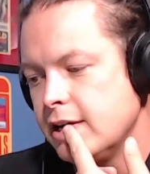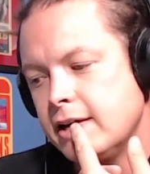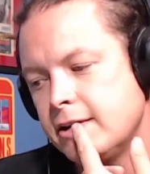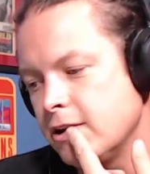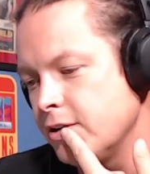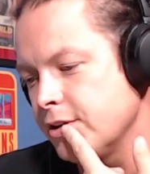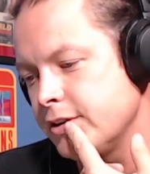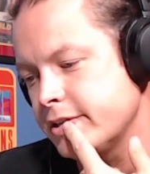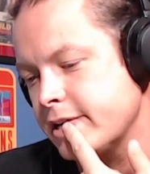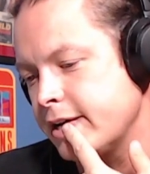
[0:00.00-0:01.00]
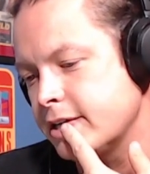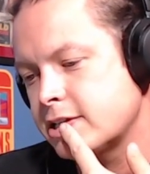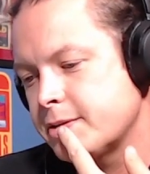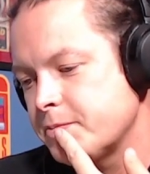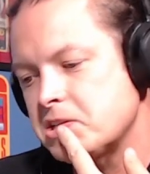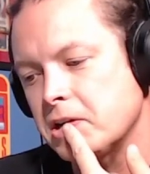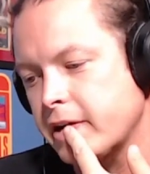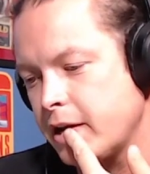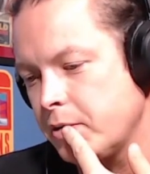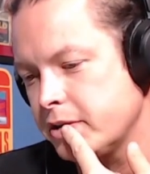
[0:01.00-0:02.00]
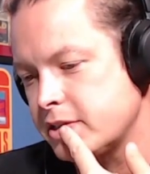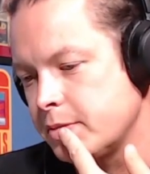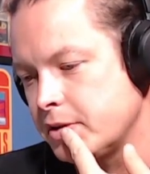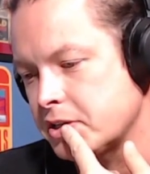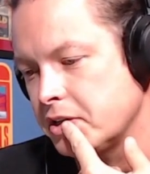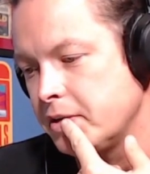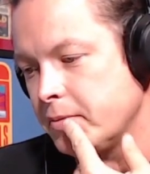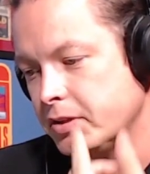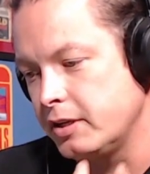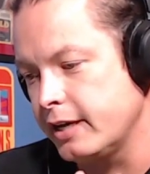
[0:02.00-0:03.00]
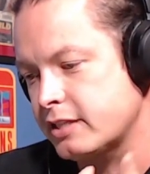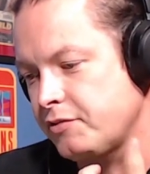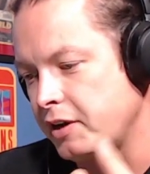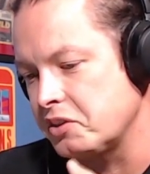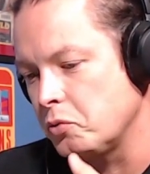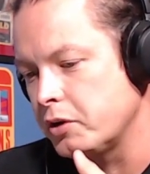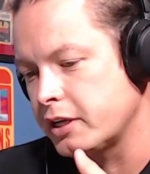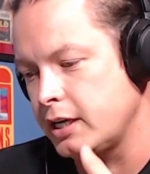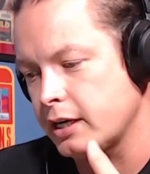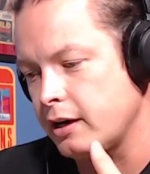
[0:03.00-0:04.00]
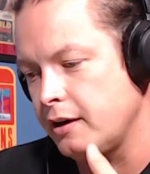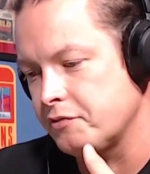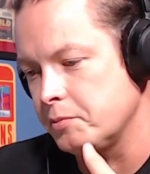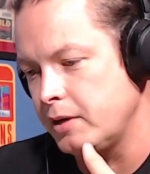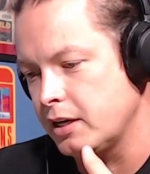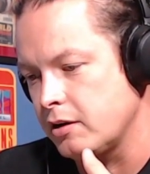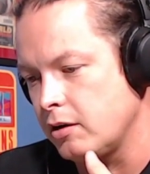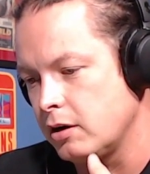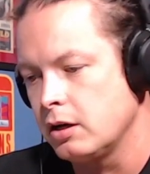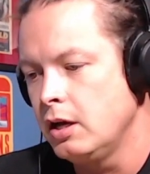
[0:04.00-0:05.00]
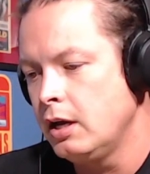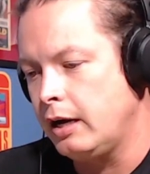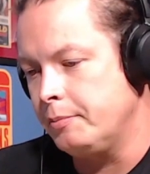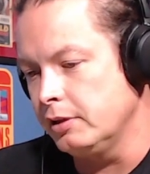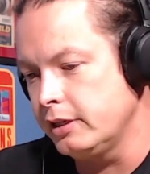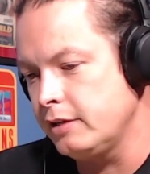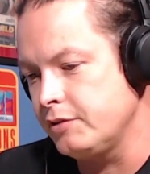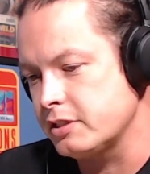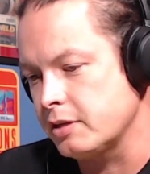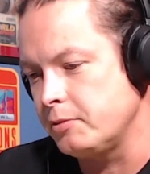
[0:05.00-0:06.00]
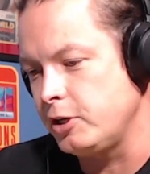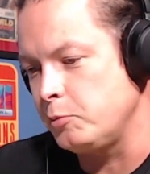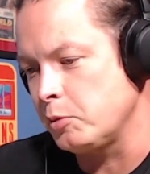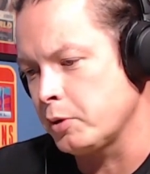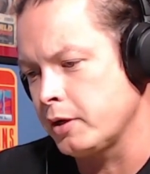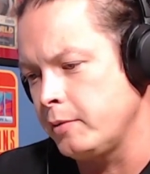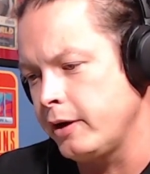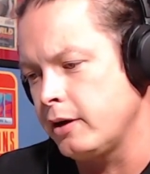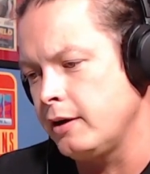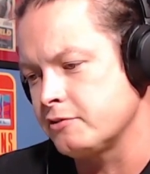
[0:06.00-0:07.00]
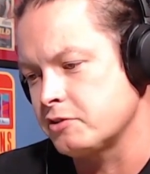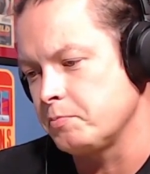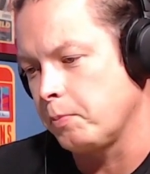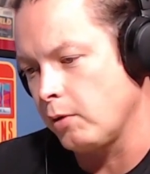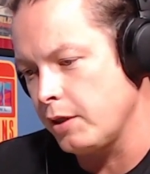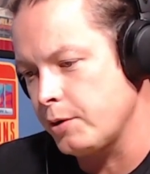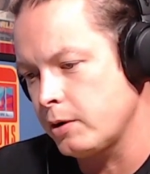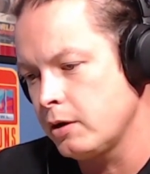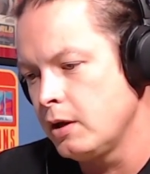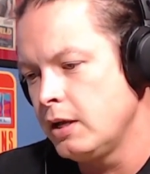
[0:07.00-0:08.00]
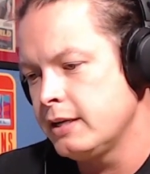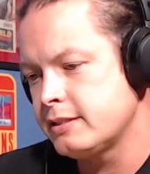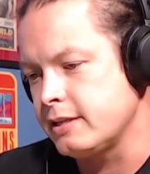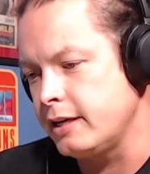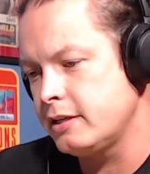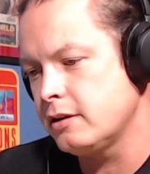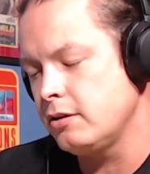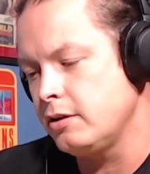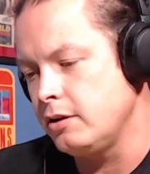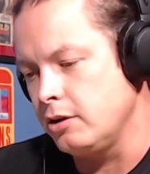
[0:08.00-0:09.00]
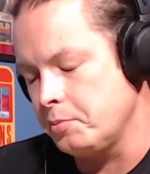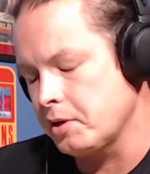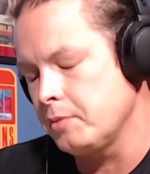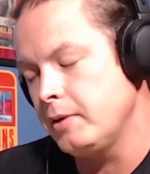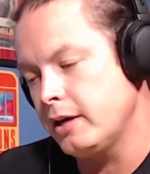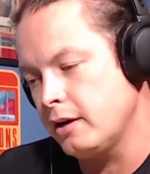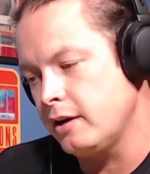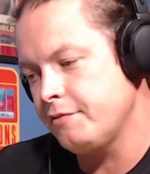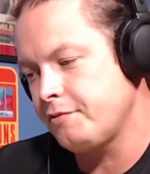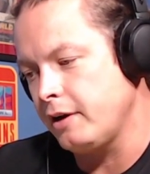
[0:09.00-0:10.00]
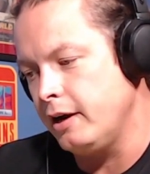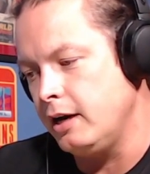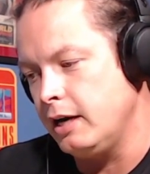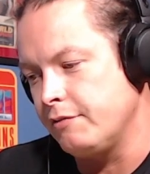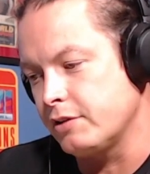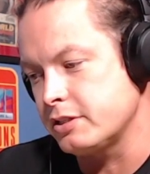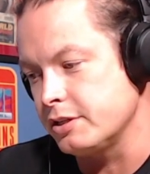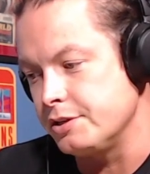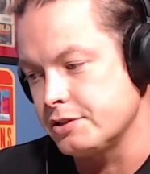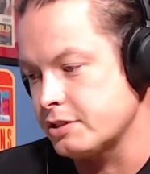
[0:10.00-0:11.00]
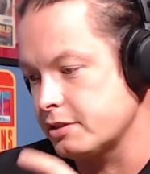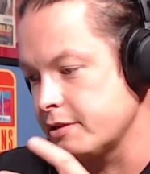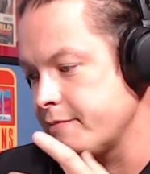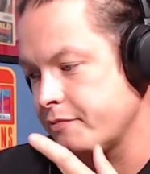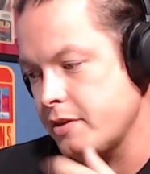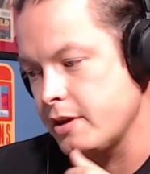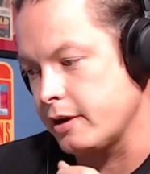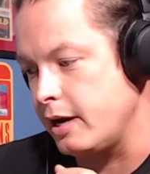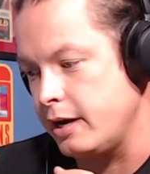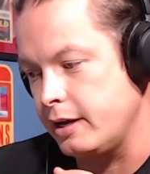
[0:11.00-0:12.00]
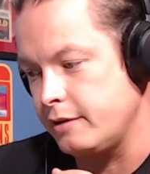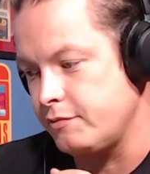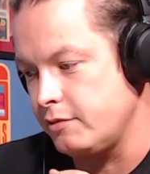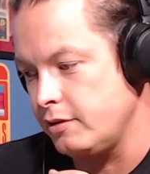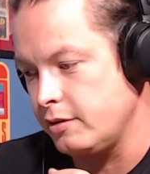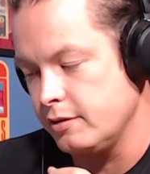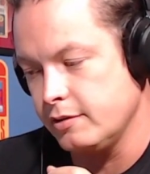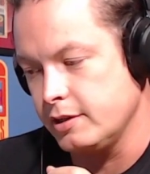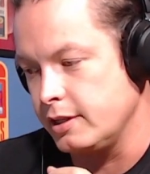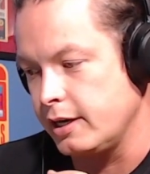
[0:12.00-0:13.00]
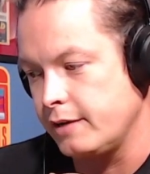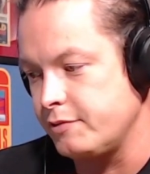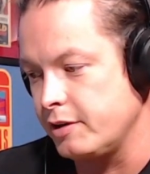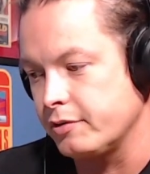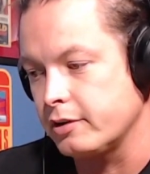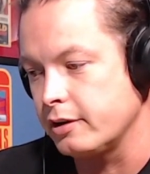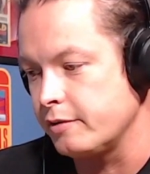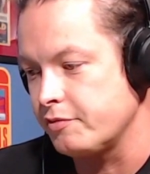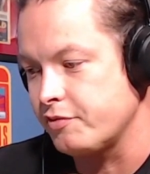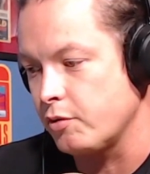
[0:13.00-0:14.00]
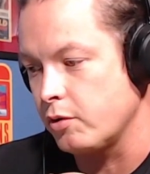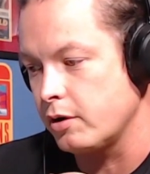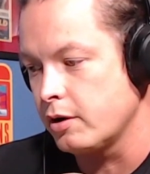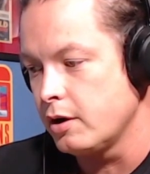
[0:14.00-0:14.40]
Don't know these guys, so can't really say much on them. But the next fight, the one to kick off the main card, I believe it's Khabib Nurmagomedov's brother, Said Nurmagomedov, versus a guy that I've never heard of before,